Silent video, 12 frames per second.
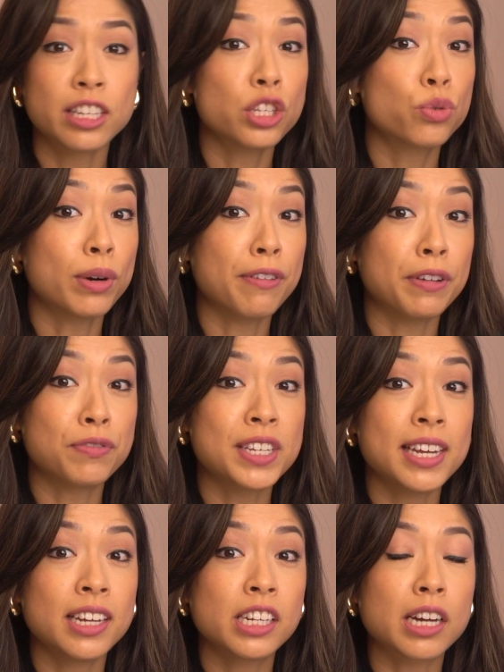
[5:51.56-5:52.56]
Since
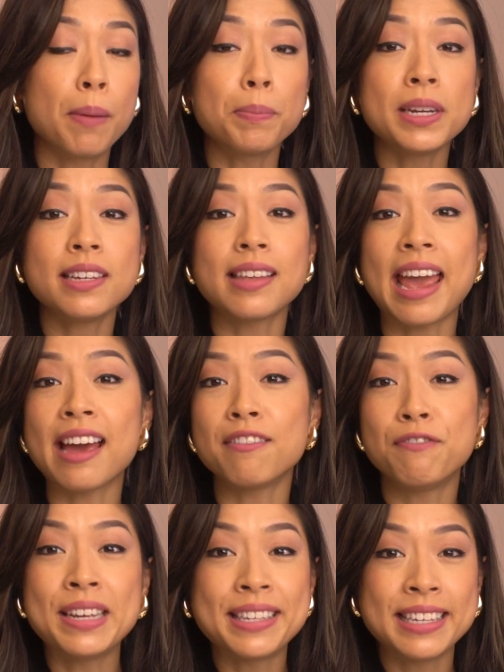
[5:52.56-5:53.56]
2015, companies
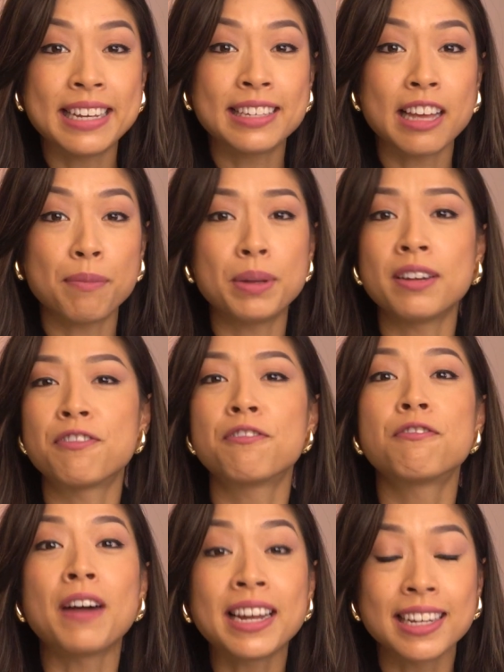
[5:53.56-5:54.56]
and VCs have been
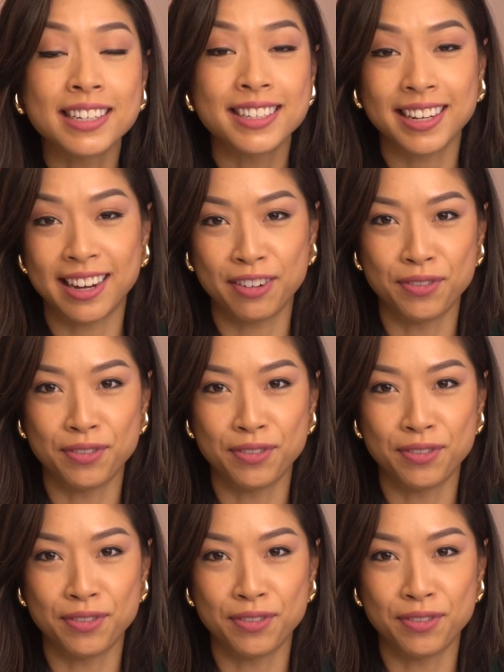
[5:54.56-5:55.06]
fighting to get